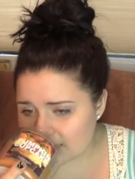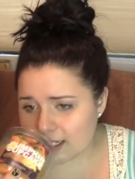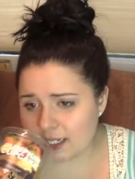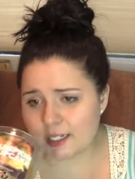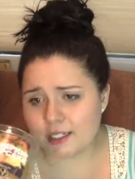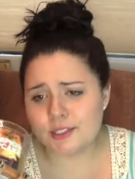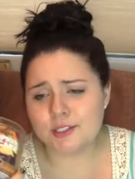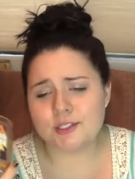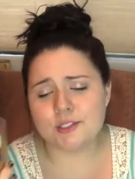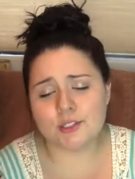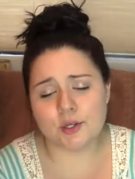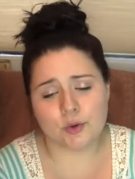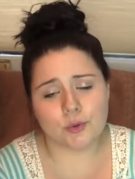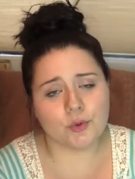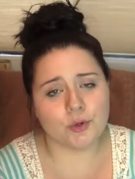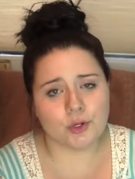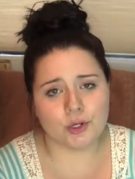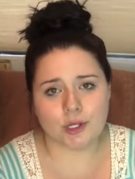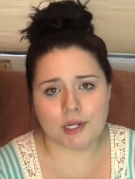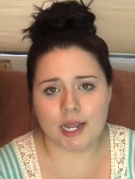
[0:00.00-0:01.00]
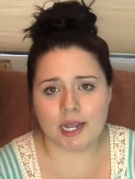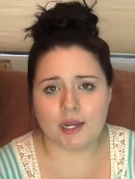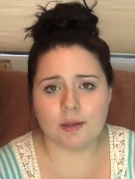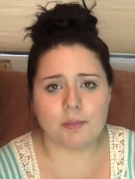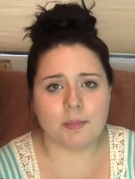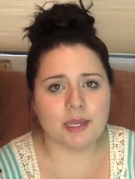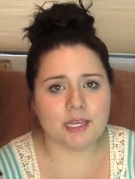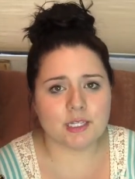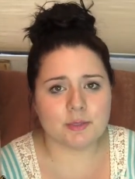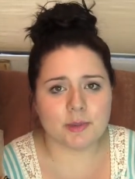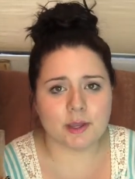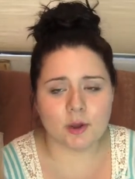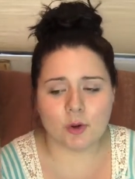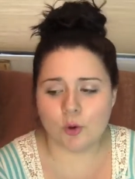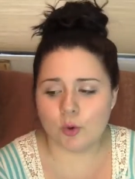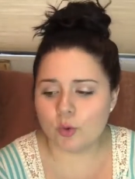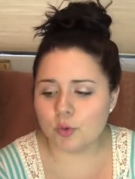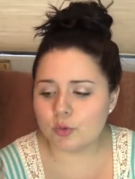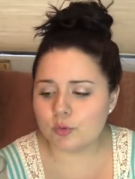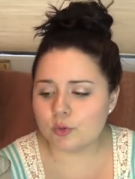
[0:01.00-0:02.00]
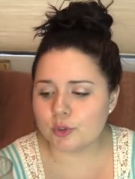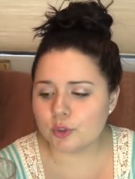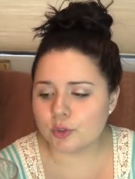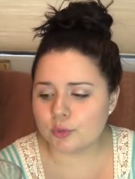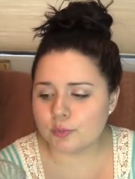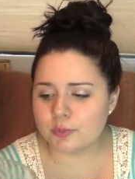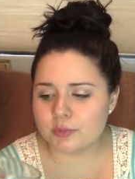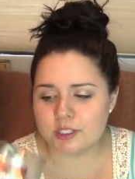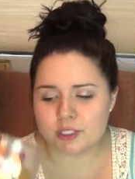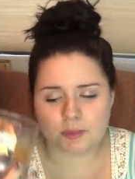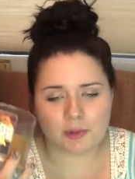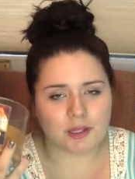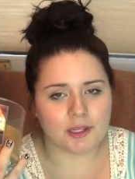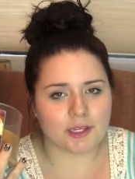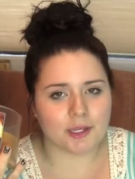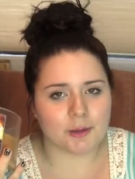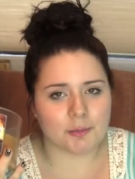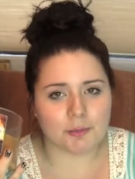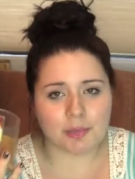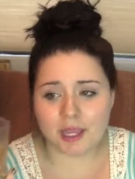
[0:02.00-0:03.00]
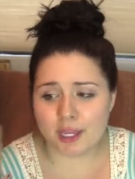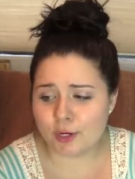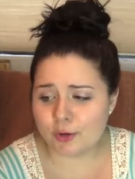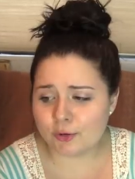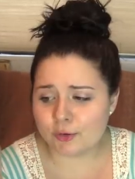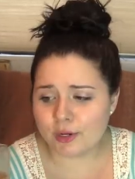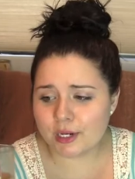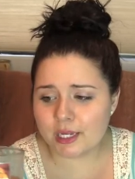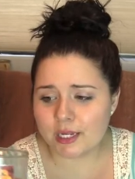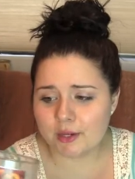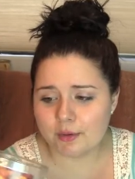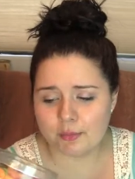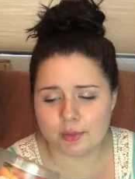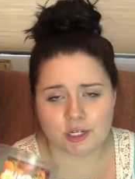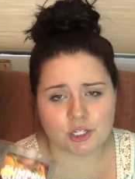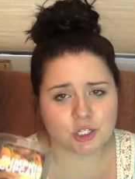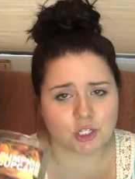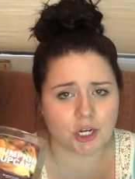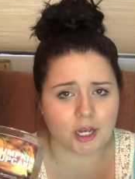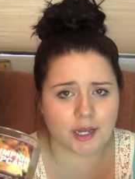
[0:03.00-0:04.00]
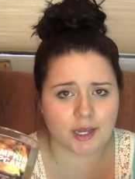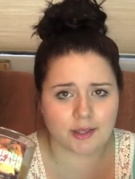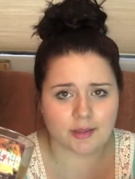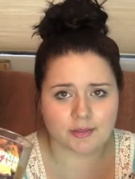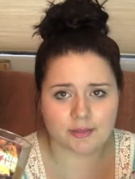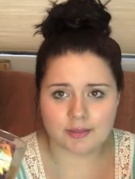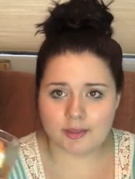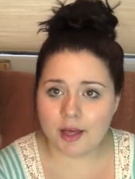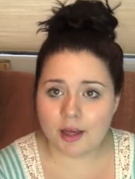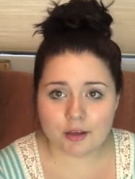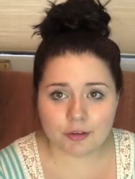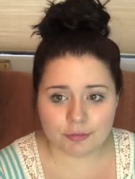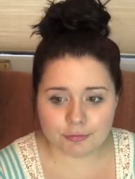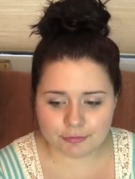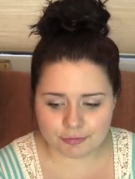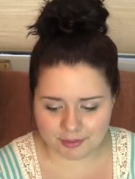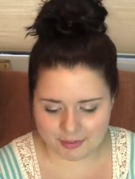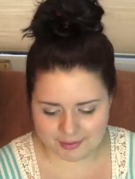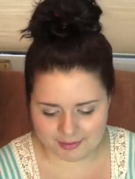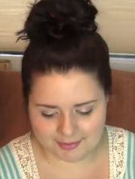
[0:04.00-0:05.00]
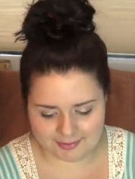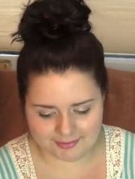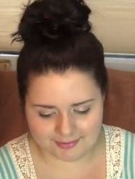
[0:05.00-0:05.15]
It is so good and it makes my whole room smell like a bakery, which I love.